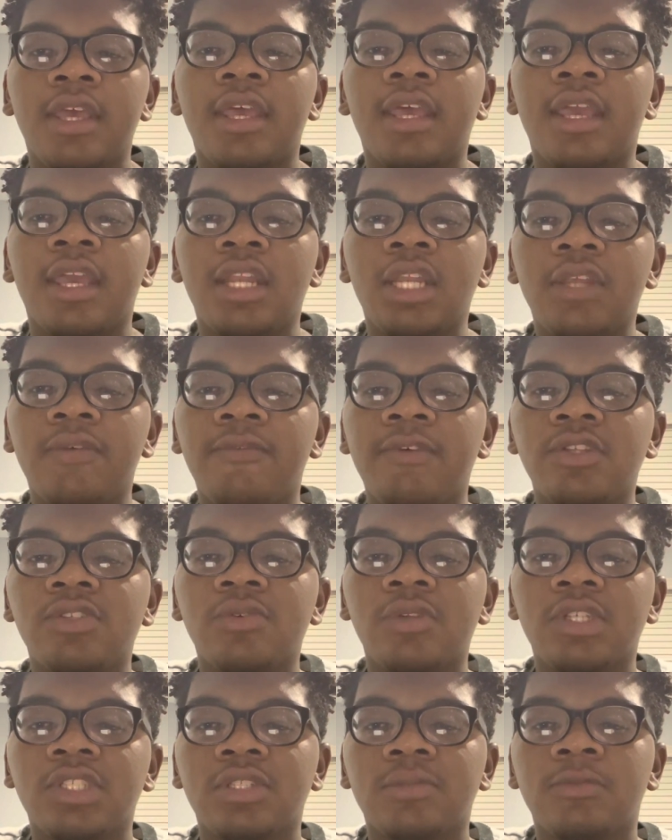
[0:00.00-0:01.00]

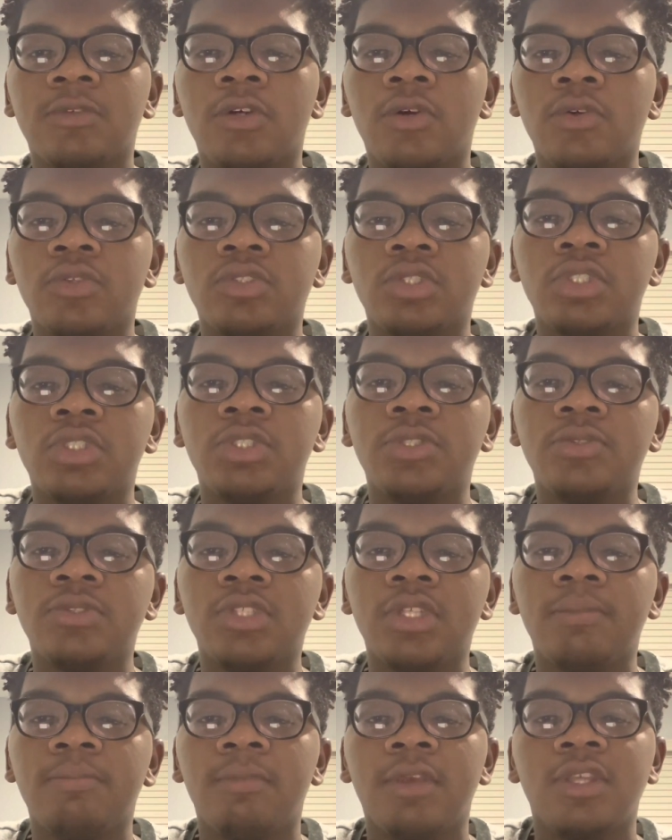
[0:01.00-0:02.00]
Individualism culture
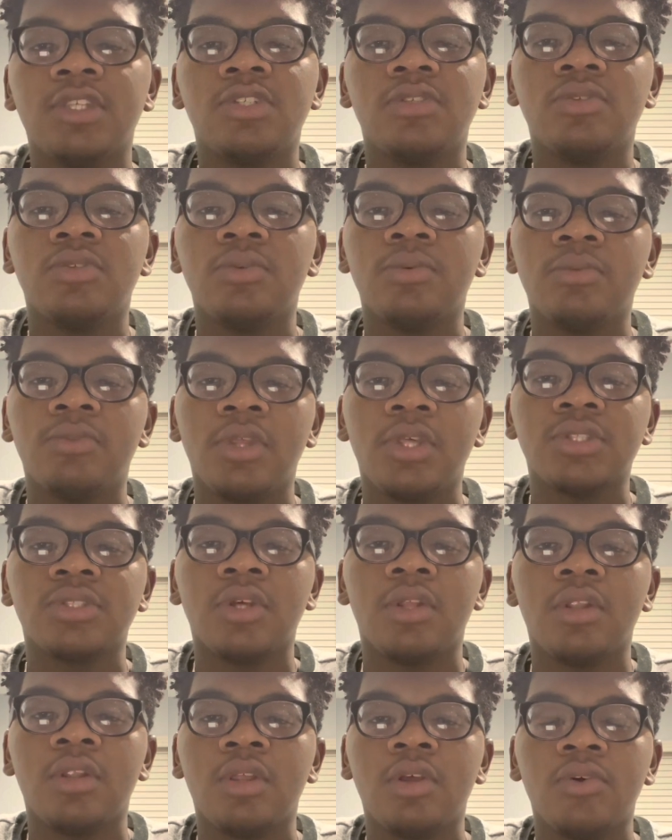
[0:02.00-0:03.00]
usually means you do things
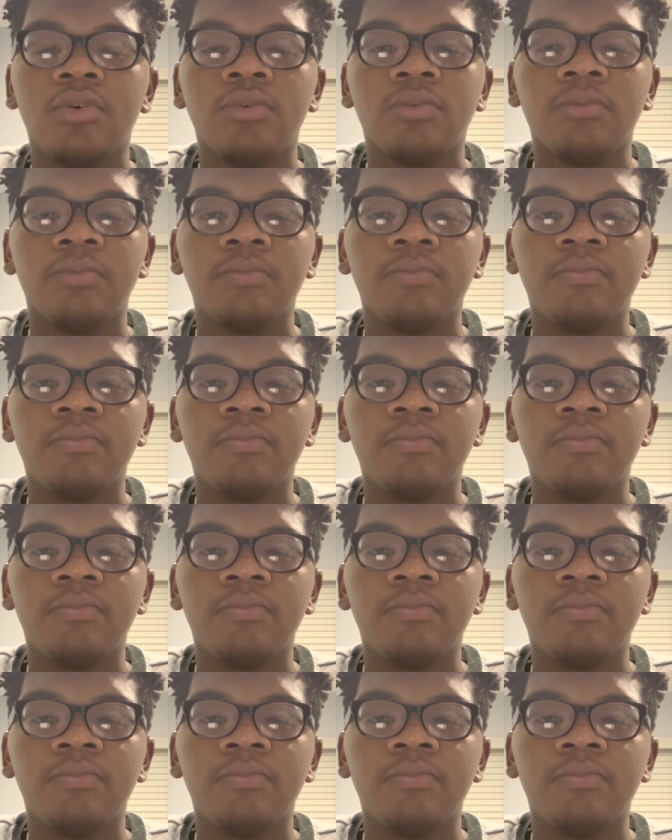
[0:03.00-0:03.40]
alone.